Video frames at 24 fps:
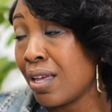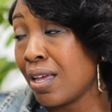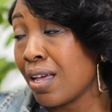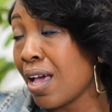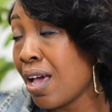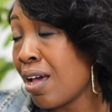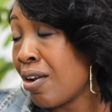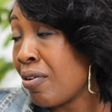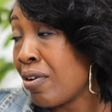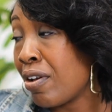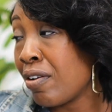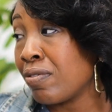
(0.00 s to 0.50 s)

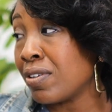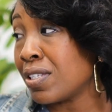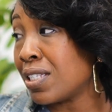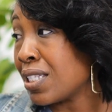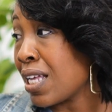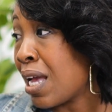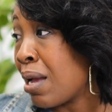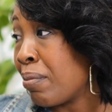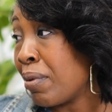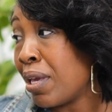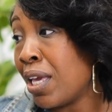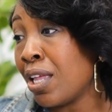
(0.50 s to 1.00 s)
I don't ever
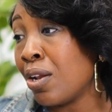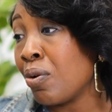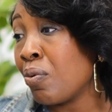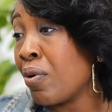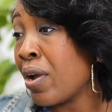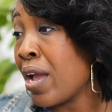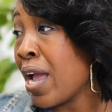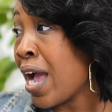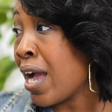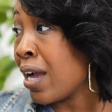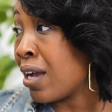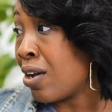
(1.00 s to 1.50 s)
stop.
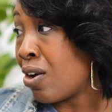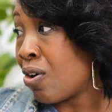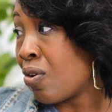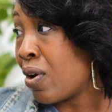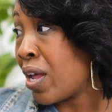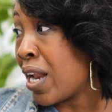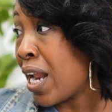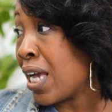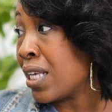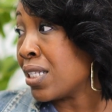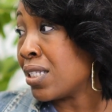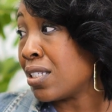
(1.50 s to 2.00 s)
Anywhere I go
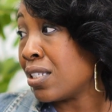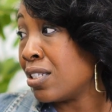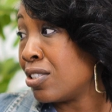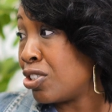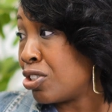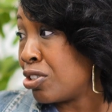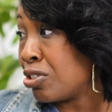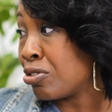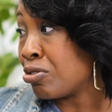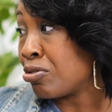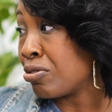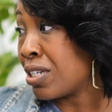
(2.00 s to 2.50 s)
and I see
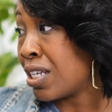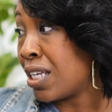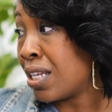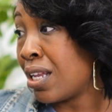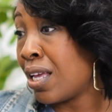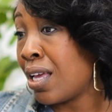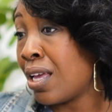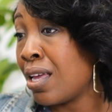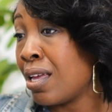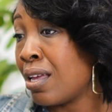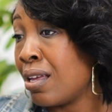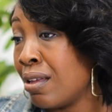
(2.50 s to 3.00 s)
children in
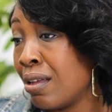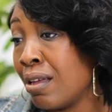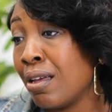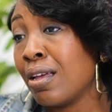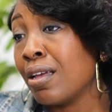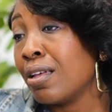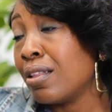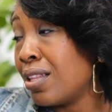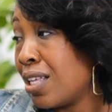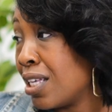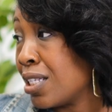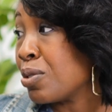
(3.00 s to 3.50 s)
need,
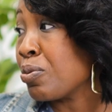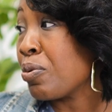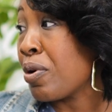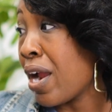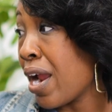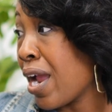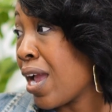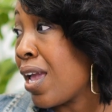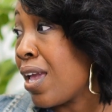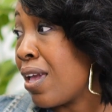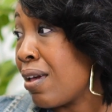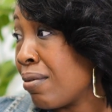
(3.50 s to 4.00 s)
that's where
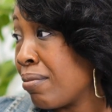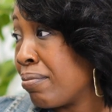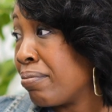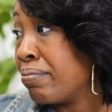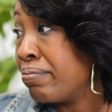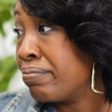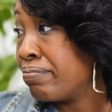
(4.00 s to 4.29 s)
I am.